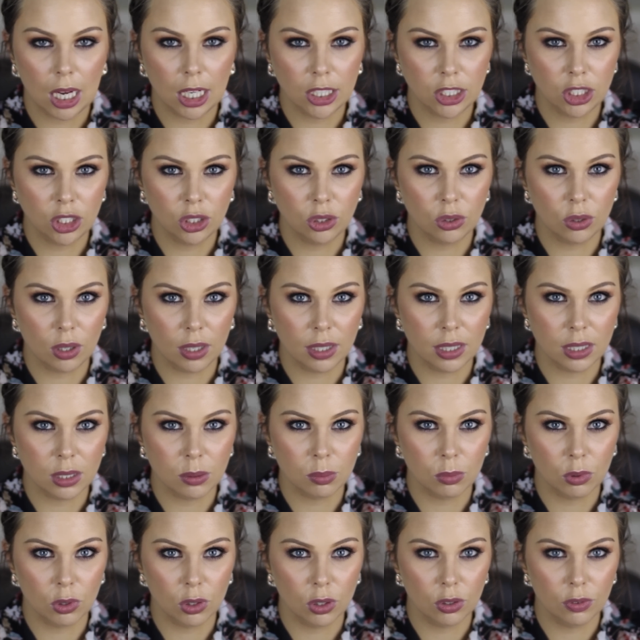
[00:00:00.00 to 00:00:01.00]
I should try
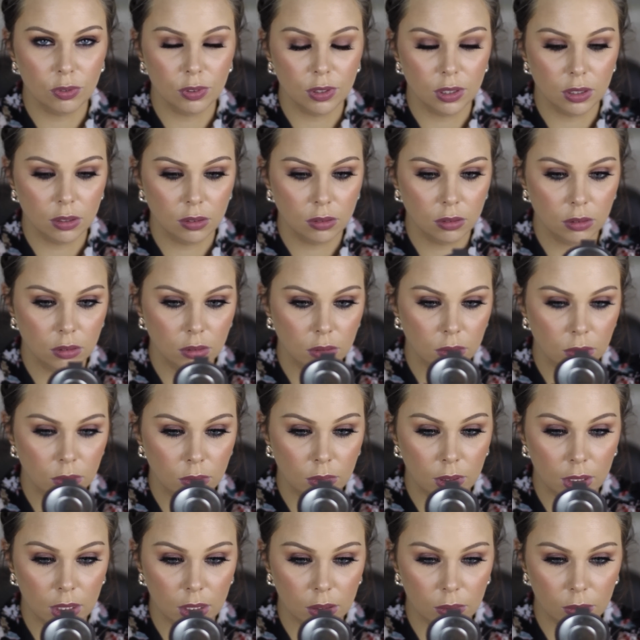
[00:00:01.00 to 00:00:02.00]
this more often,
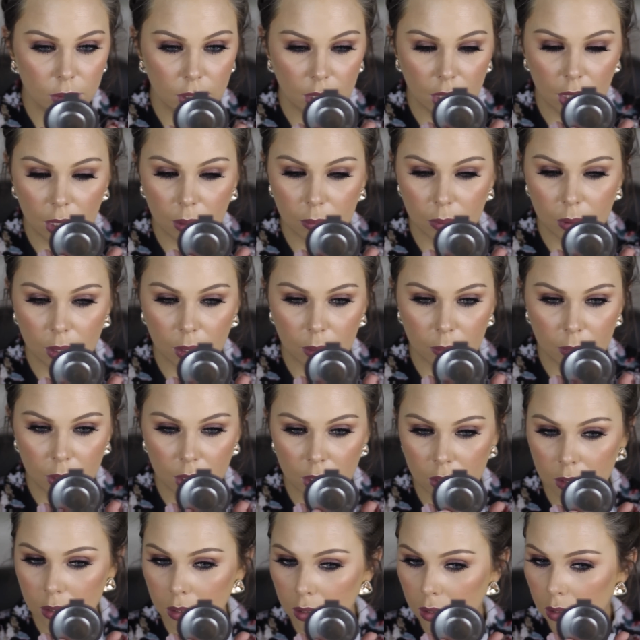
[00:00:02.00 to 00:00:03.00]
with and without
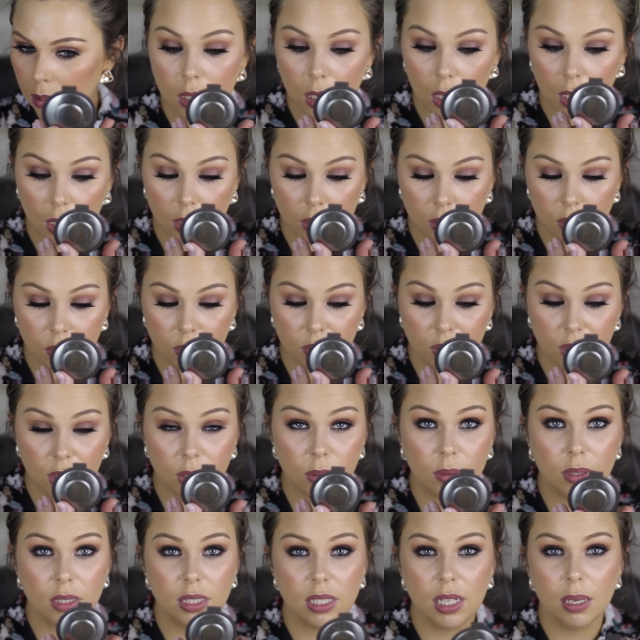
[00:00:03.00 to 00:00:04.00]
primer. I just
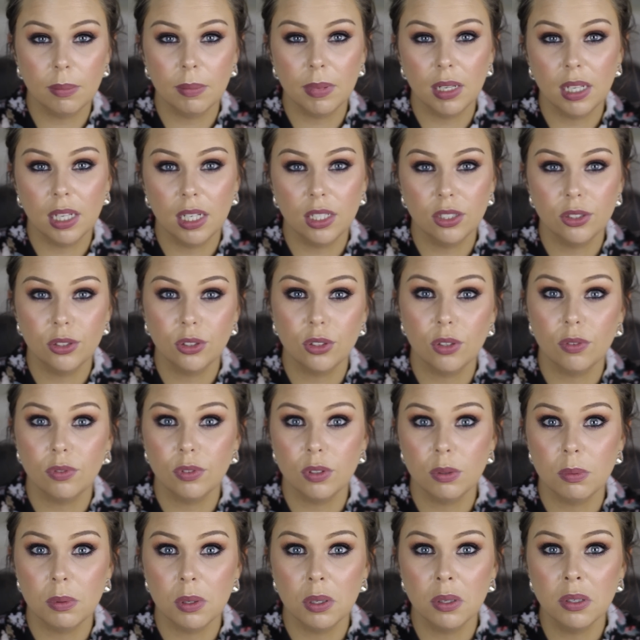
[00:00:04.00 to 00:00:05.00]
really want to take my lashes
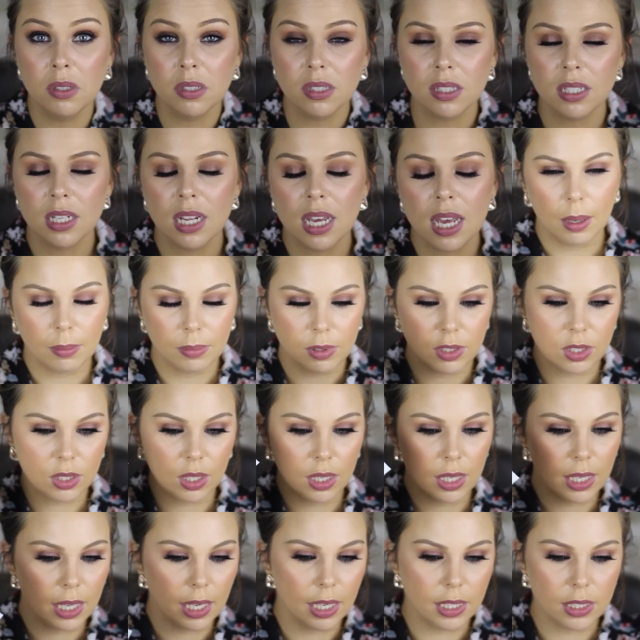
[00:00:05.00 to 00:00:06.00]
off, to be honest. I'm
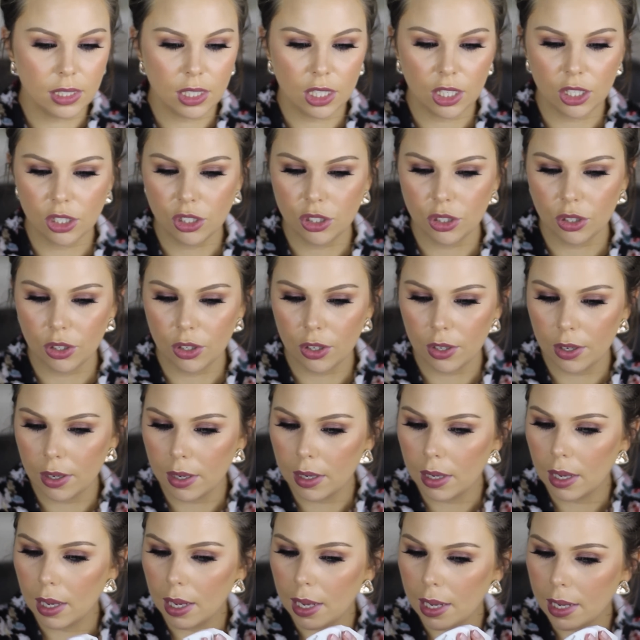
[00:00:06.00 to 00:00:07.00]
just going to get a
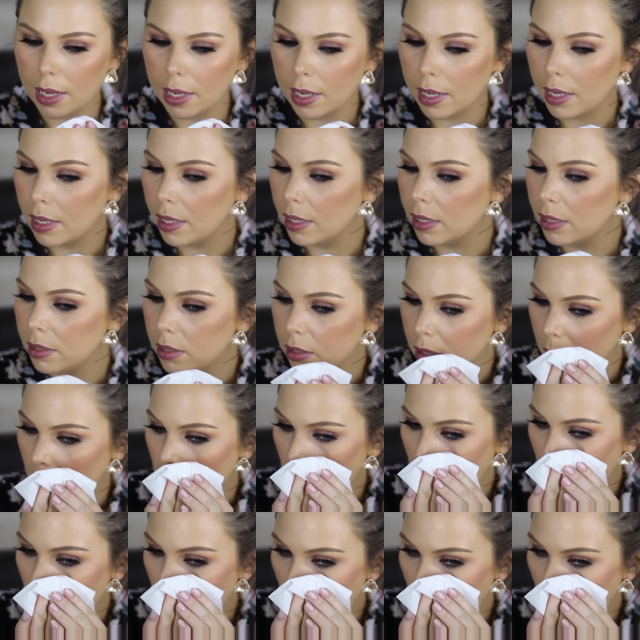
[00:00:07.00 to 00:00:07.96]
tissue and